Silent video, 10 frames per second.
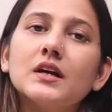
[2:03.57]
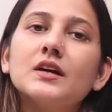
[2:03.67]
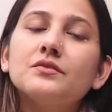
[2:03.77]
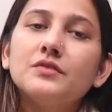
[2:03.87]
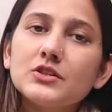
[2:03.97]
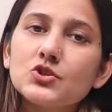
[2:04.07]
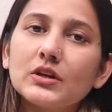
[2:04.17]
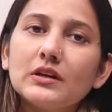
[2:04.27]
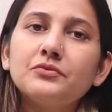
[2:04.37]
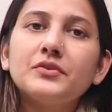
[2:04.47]
which,
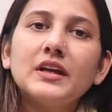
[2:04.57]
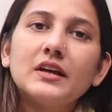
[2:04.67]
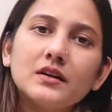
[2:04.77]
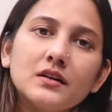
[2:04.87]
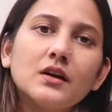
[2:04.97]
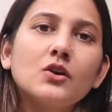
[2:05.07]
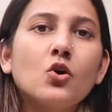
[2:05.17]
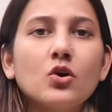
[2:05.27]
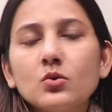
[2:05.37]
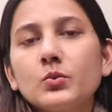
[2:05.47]
if taken
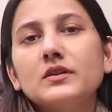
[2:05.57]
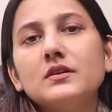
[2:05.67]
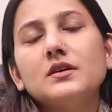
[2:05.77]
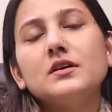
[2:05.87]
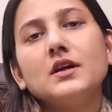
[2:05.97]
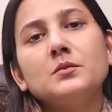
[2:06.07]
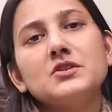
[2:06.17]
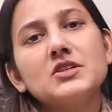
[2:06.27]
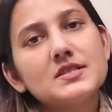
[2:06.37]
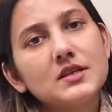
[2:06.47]
along with the
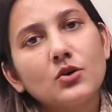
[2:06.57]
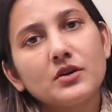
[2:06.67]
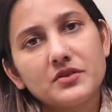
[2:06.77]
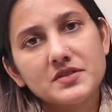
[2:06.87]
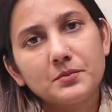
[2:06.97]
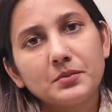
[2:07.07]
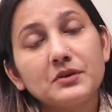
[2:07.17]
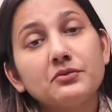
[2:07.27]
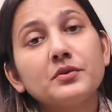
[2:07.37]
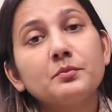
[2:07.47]
emergency
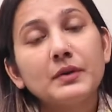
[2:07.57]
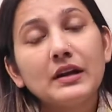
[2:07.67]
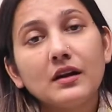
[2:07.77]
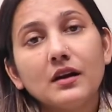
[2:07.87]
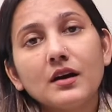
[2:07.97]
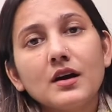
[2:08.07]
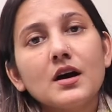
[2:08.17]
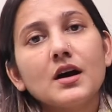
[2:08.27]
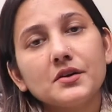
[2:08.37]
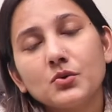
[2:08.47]
contraceptive pill,
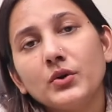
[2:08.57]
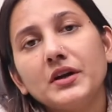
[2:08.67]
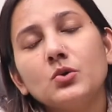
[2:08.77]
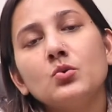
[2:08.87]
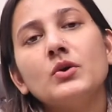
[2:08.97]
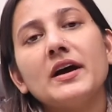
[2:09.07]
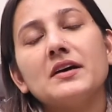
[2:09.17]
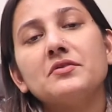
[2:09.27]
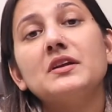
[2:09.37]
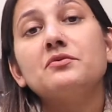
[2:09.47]
are going to
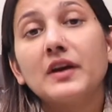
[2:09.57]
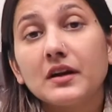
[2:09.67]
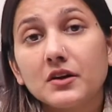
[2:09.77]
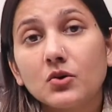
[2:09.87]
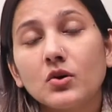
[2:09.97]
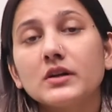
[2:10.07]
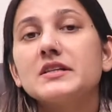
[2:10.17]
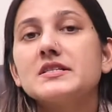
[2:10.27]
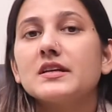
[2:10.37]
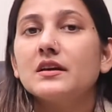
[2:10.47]
have an effect on
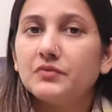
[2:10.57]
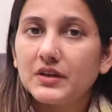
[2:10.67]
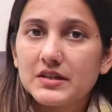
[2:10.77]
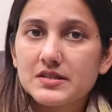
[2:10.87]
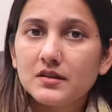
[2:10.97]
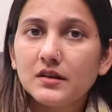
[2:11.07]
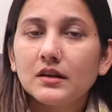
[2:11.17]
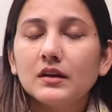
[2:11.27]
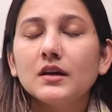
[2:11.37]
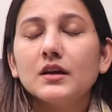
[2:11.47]
its efficacy?
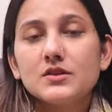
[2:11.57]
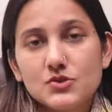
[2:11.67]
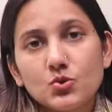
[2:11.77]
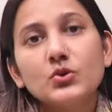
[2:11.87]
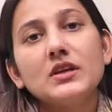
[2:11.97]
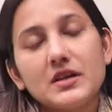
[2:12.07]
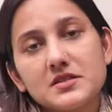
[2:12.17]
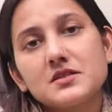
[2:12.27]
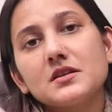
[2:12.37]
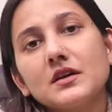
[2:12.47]
So
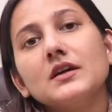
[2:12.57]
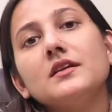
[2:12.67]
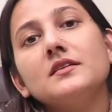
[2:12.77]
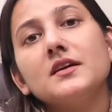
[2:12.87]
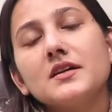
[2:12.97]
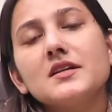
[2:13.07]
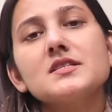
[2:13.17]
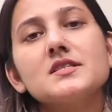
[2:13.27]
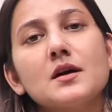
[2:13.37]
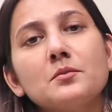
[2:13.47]
yes, there are
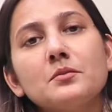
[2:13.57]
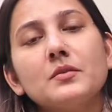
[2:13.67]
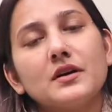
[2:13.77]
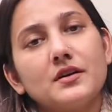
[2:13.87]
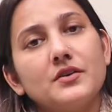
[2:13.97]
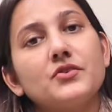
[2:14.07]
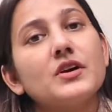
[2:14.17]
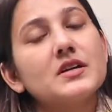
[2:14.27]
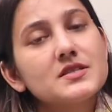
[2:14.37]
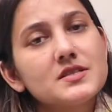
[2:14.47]
some
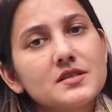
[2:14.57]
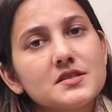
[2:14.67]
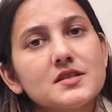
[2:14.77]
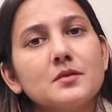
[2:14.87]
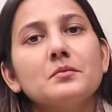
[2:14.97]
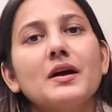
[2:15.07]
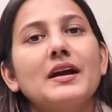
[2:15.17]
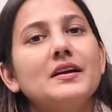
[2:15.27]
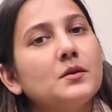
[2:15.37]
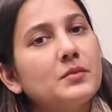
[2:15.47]
drugs, some
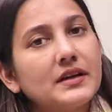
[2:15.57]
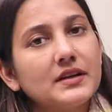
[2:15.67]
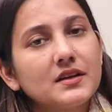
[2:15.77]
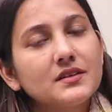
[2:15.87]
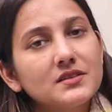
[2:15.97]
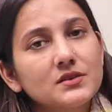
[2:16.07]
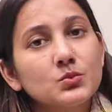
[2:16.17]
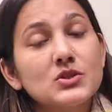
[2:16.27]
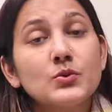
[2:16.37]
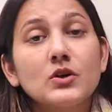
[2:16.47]
antibiotics
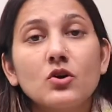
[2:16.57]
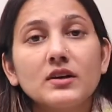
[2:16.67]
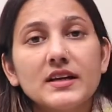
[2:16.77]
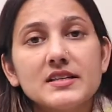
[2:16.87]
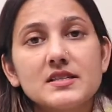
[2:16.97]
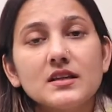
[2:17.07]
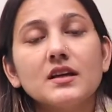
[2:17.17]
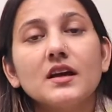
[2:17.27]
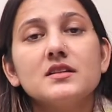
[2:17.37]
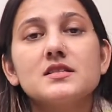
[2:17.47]
which we call as
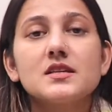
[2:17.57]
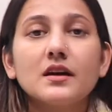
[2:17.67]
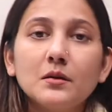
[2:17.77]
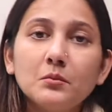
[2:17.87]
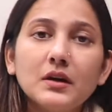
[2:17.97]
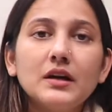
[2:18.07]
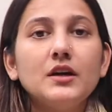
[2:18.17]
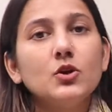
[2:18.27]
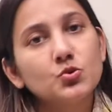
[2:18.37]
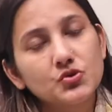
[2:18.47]
the enzyme
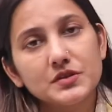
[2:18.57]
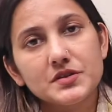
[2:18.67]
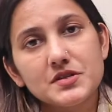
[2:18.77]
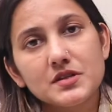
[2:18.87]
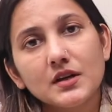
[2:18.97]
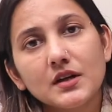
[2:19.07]
inducers.